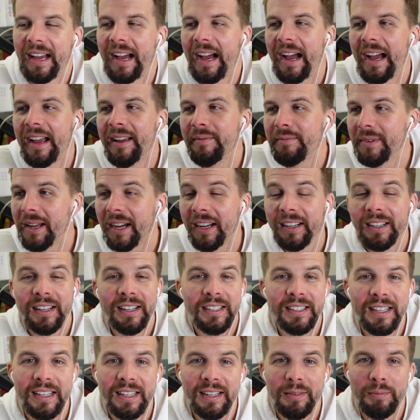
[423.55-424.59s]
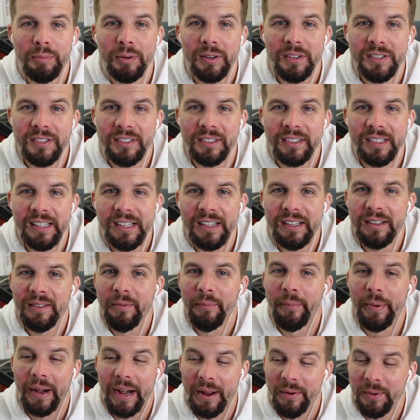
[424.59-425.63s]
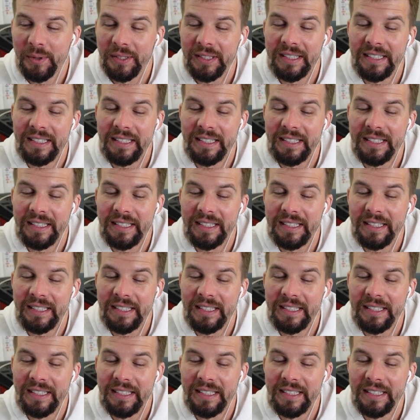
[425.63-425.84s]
I'm not going to take it personally, but I will